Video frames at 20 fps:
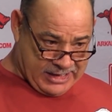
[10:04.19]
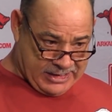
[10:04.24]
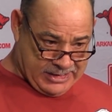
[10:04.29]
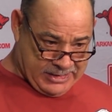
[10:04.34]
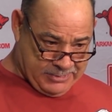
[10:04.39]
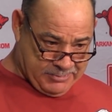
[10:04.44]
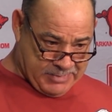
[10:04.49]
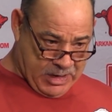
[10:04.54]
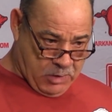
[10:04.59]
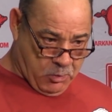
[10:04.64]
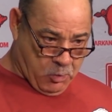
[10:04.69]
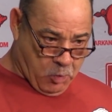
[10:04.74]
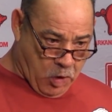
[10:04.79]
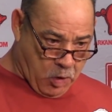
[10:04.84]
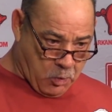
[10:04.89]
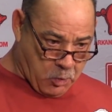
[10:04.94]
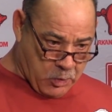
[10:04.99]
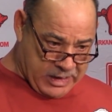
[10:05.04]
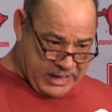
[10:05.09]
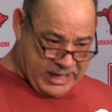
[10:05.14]
about
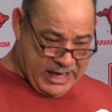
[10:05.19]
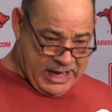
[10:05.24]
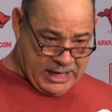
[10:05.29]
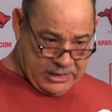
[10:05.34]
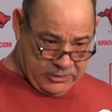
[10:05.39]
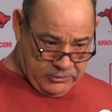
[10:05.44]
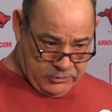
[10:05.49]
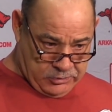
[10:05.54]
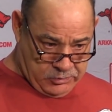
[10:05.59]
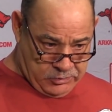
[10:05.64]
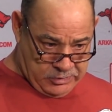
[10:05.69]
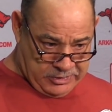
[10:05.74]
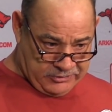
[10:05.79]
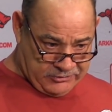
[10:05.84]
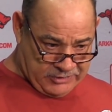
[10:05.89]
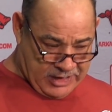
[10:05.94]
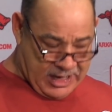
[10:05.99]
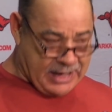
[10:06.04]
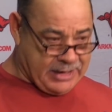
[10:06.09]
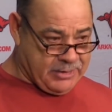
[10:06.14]
what we can do, and
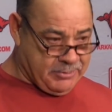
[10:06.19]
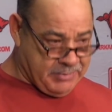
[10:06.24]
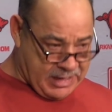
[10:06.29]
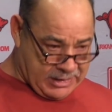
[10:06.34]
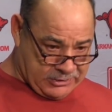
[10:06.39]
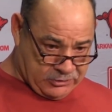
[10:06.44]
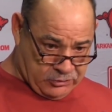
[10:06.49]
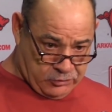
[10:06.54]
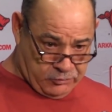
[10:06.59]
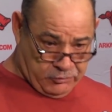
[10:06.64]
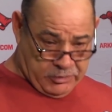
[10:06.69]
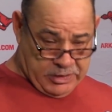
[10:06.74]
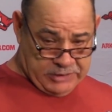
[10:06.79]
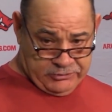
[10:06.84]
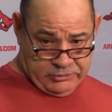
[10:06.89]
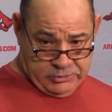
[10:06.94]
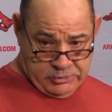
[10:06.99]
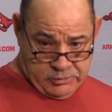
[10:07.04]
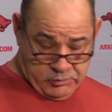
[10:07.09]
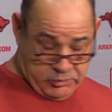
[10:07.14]
excited about the
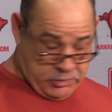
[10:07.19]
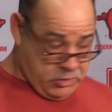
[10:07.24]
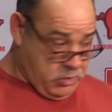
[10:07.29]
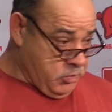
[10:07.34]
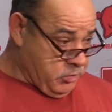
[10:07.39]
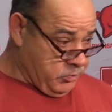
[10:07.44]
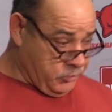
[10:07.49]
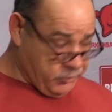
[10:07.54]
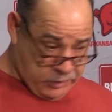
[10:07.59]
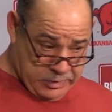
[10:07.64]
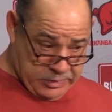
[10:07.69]
direction that we're going.